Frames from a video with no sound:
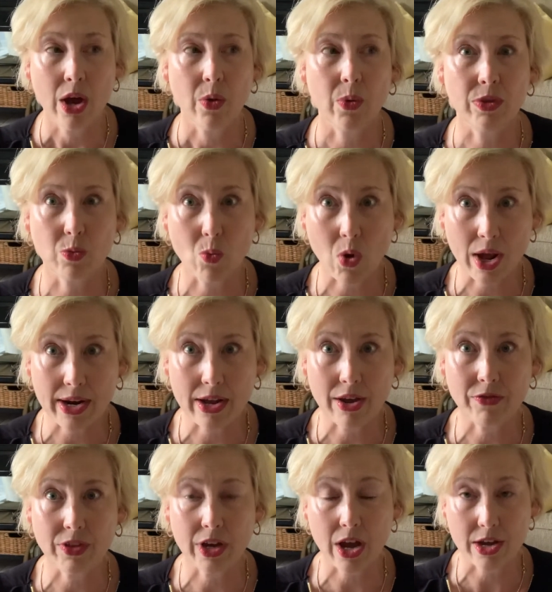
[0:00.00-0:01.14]
with one
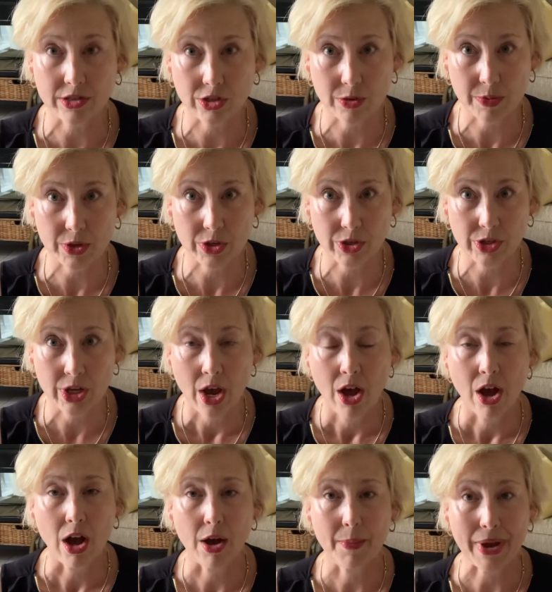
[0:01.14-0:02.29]
of the customers
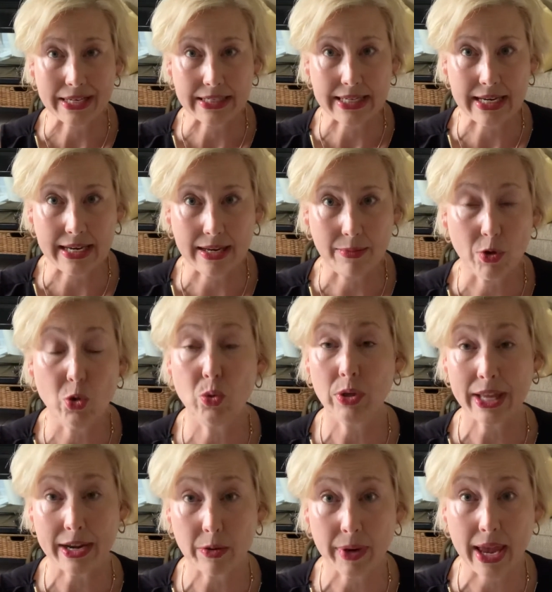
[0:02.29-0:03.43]
on my team who
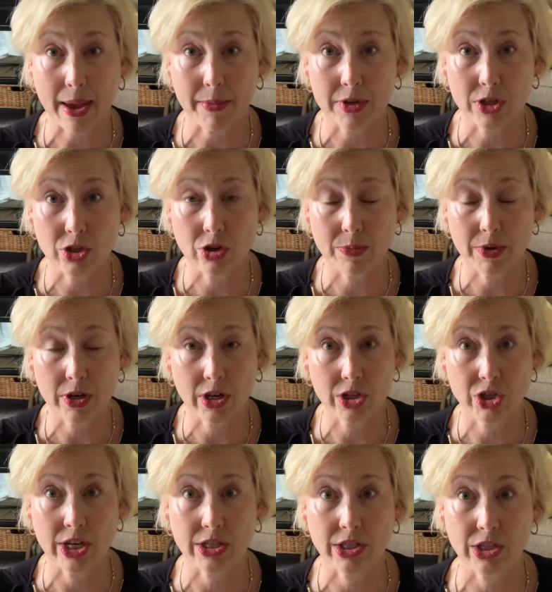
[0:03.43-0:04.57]
later became a distributor because
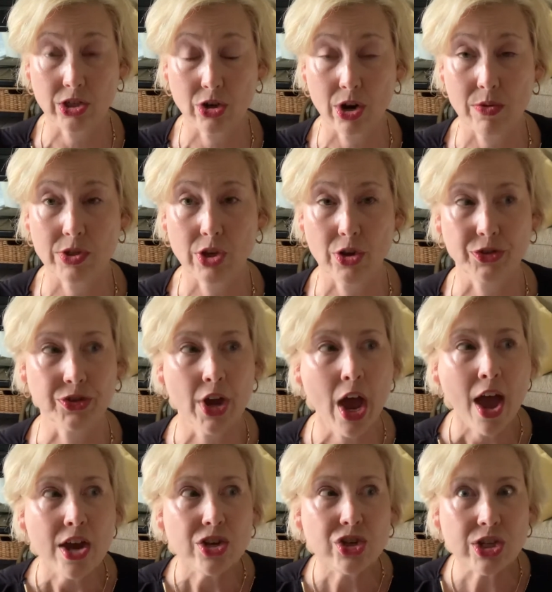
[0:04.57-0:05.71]
she had such great results.
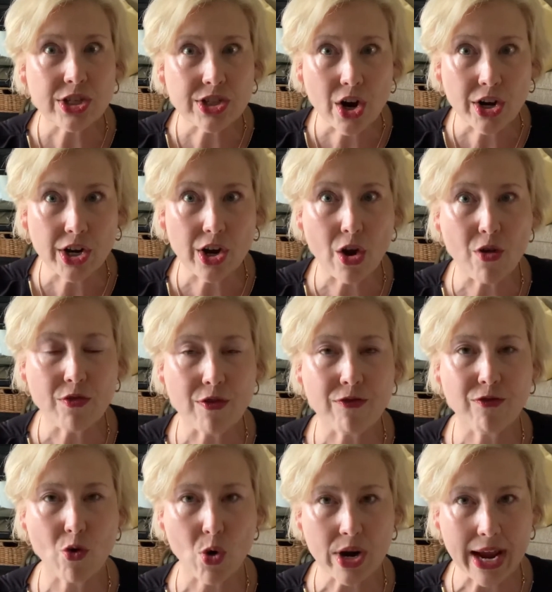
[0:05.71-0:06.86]
She started over
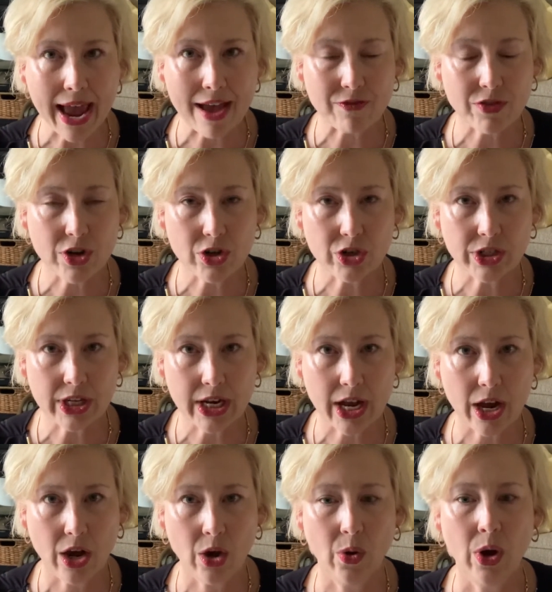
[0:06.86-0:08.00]
4.5 years
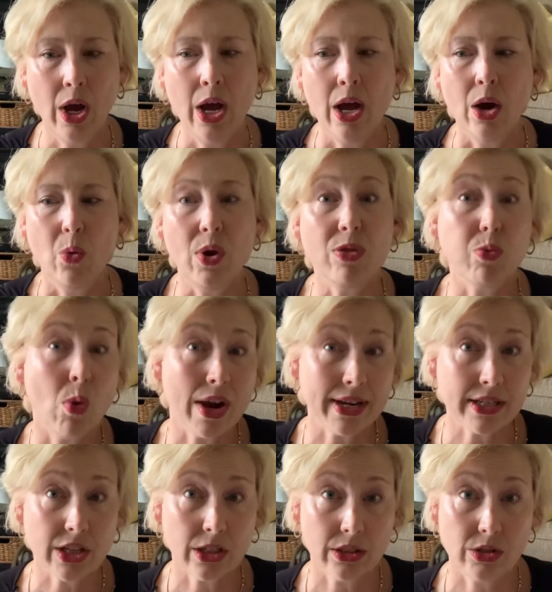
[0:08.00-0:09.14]
ago with wanting
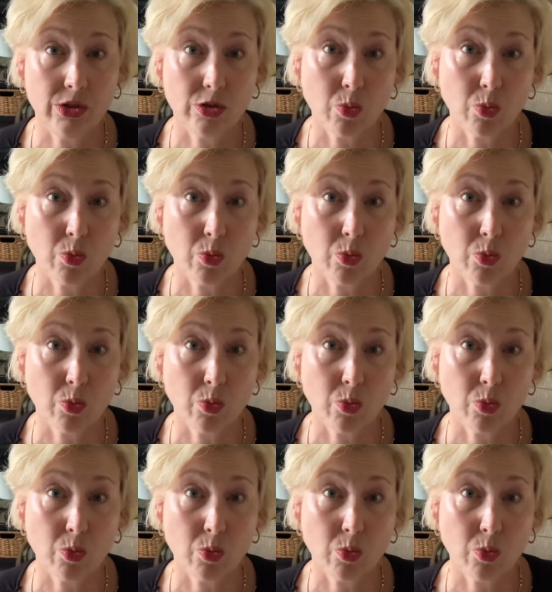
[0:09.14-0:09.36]
to lose